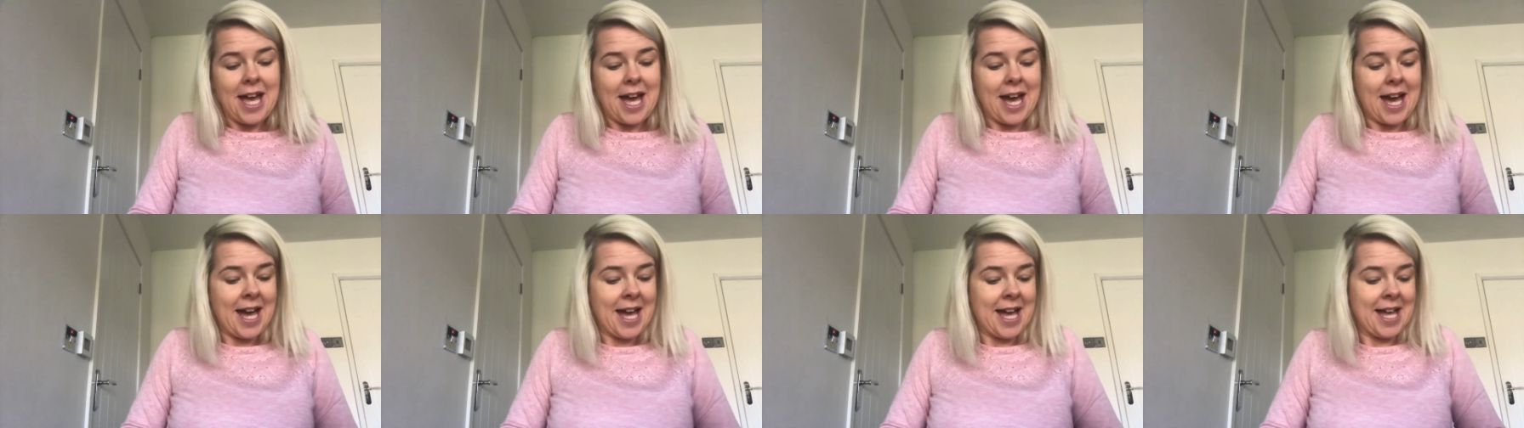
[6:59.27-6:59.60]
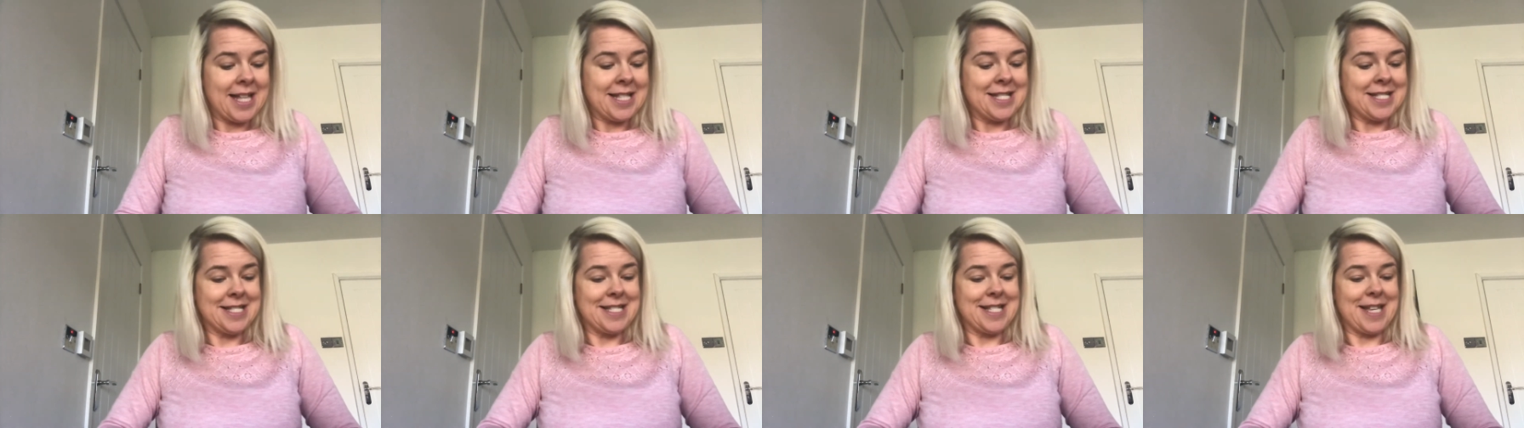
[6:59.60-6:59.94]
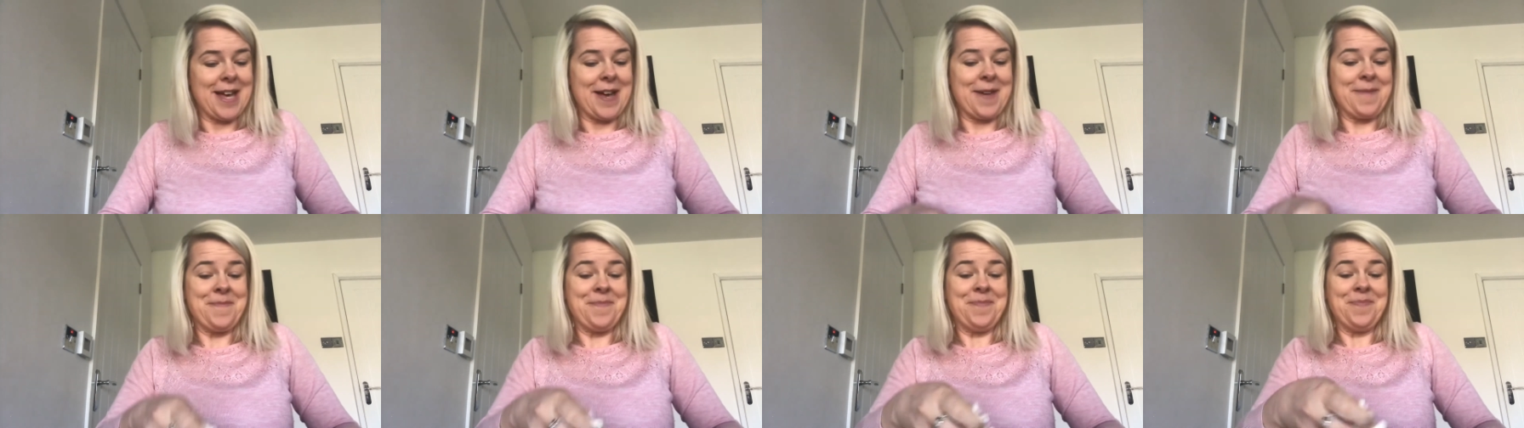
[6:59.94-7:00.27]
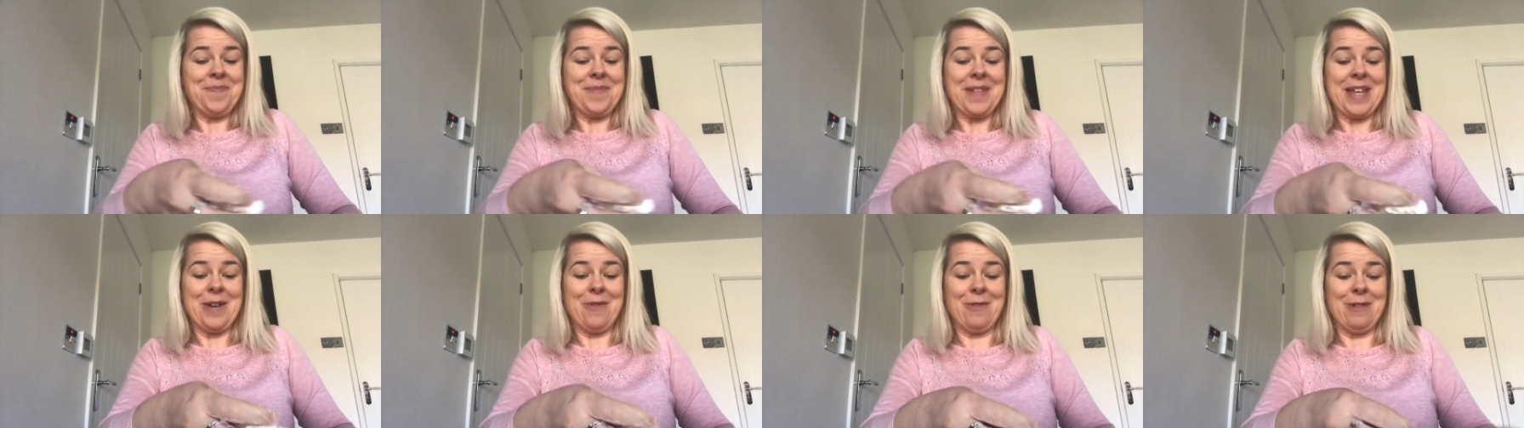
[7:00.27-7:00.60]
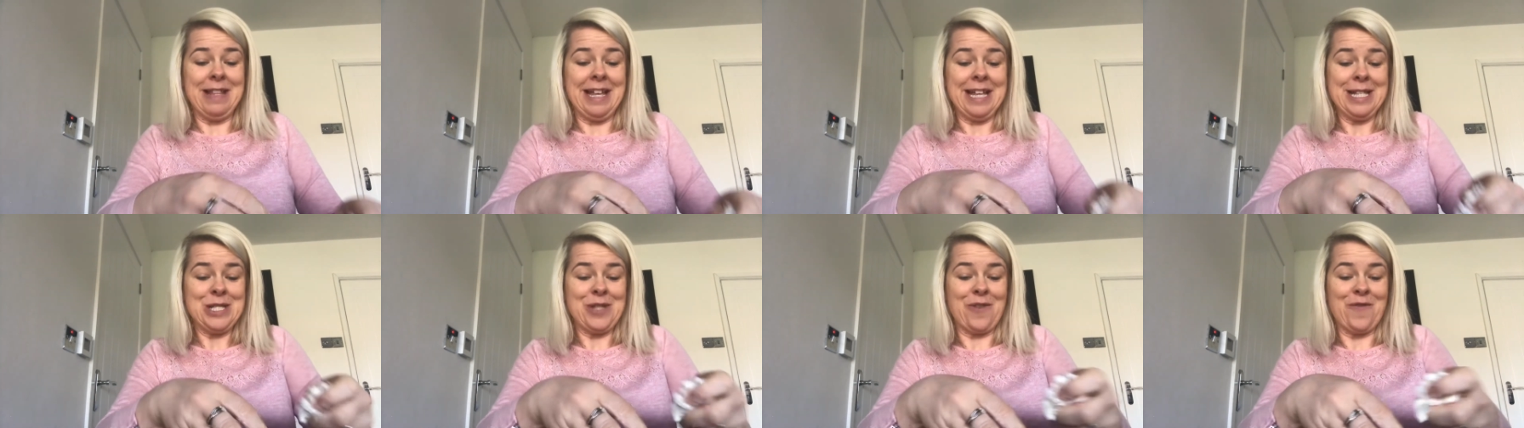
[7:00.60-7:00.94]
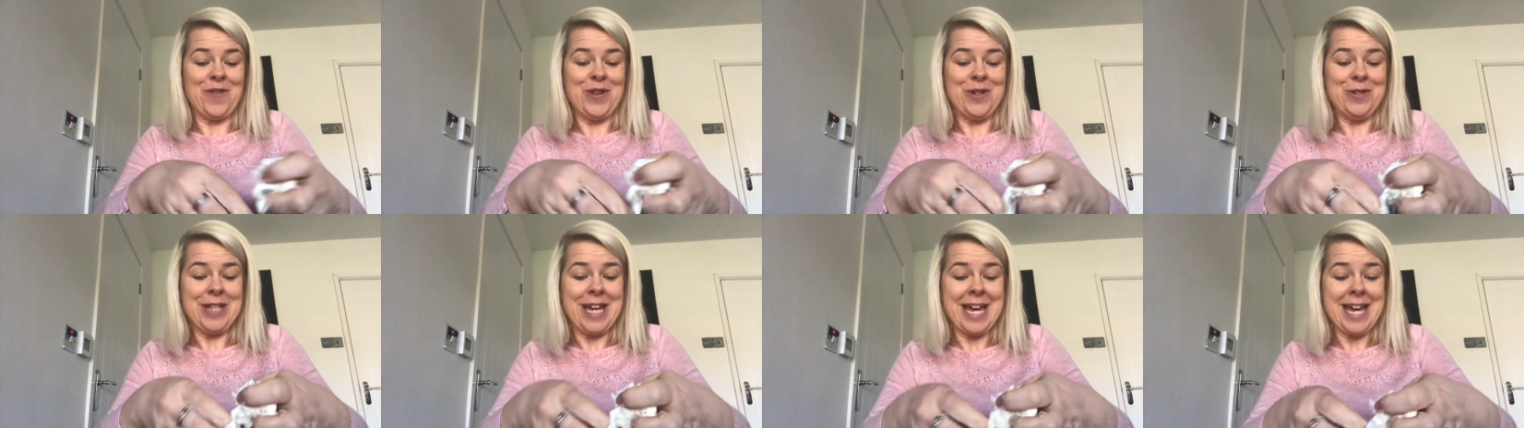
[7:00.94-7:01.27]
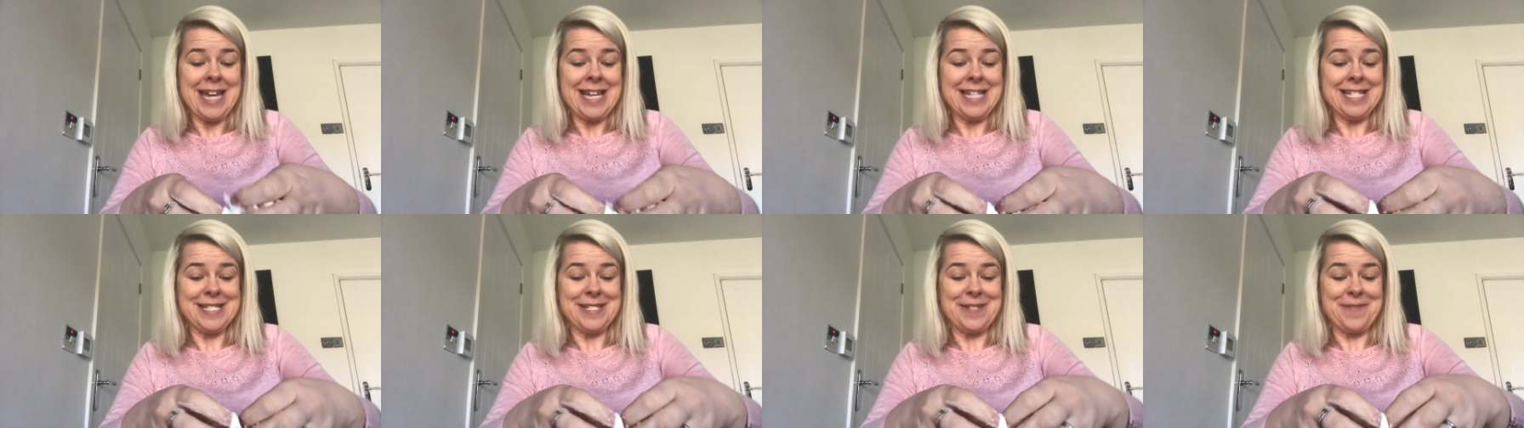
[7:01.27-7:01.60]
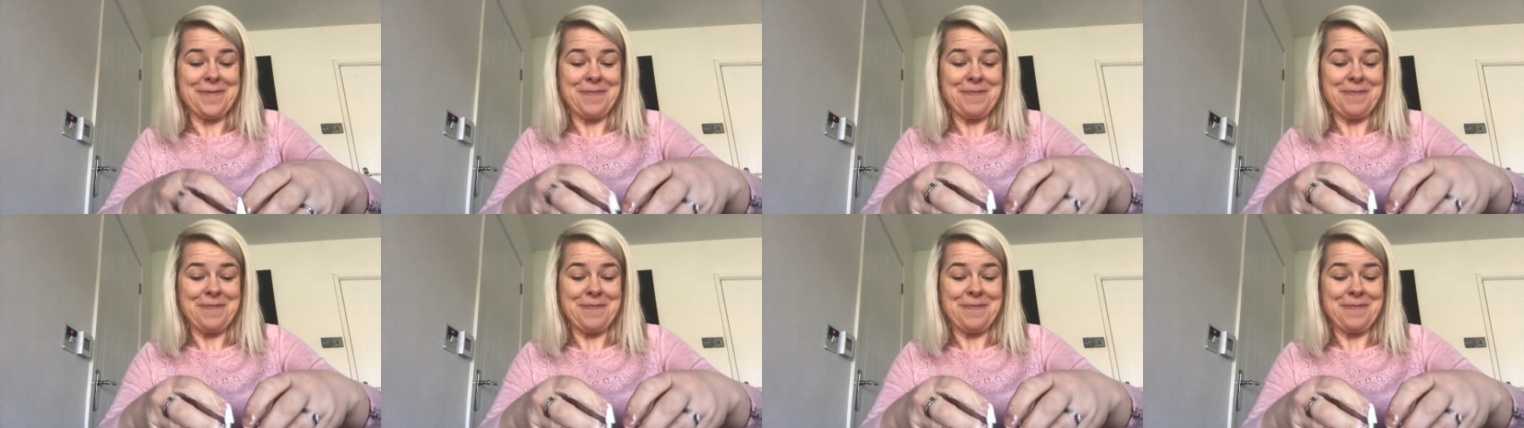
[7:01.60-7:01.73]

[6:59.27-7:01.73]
And it will last a few days.